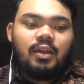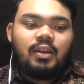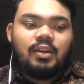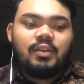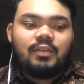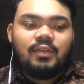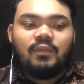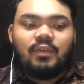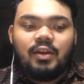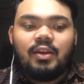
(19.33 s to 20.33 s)
and
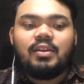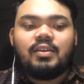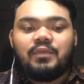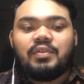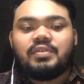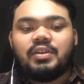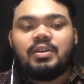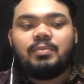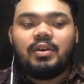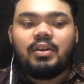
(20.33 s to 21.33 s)
identify and
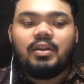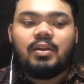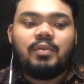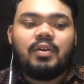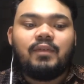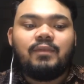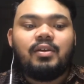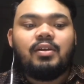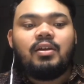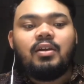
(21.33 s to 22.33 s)
differentiate the mechanical
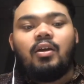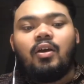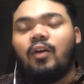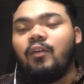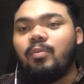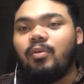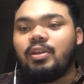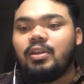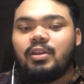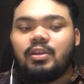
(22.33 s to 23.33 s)
behavior of
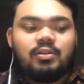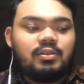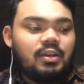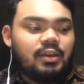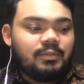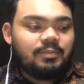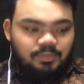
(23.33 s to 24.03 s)
body in contact.